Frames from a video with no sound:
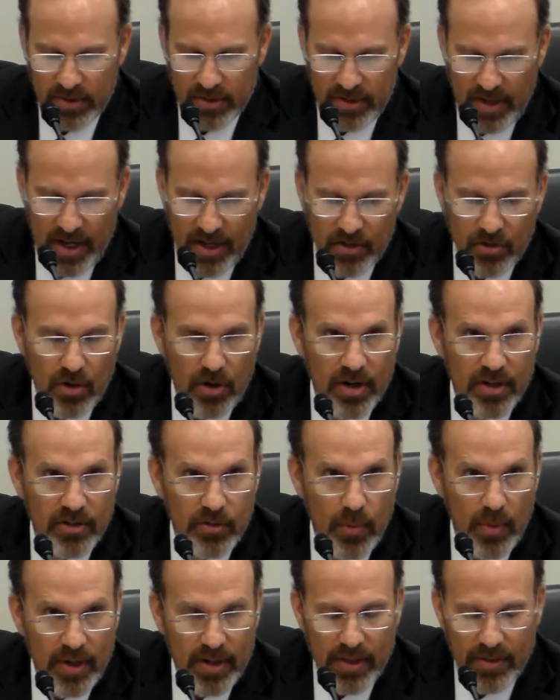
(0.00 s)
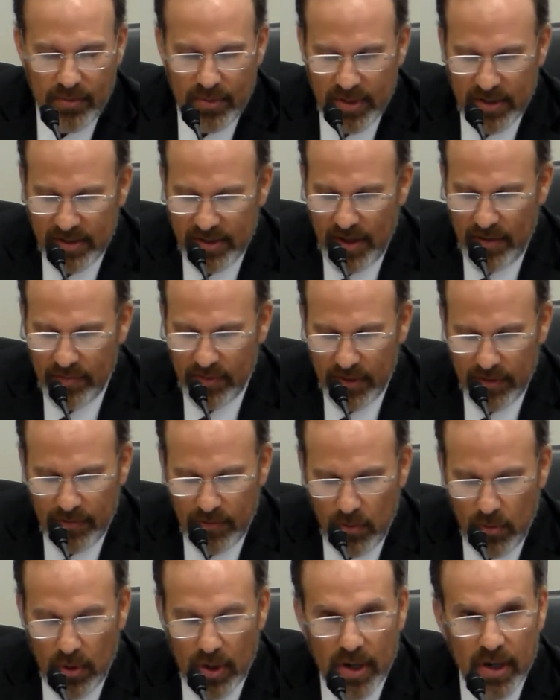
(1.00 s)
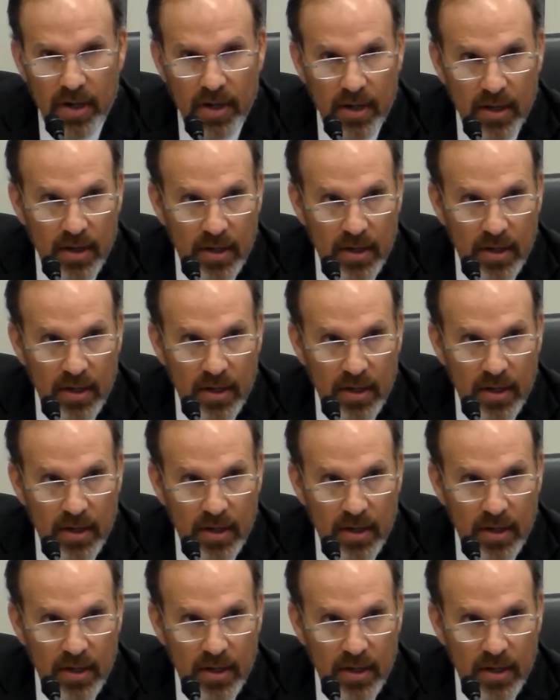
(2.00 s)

which is H.R. 2374.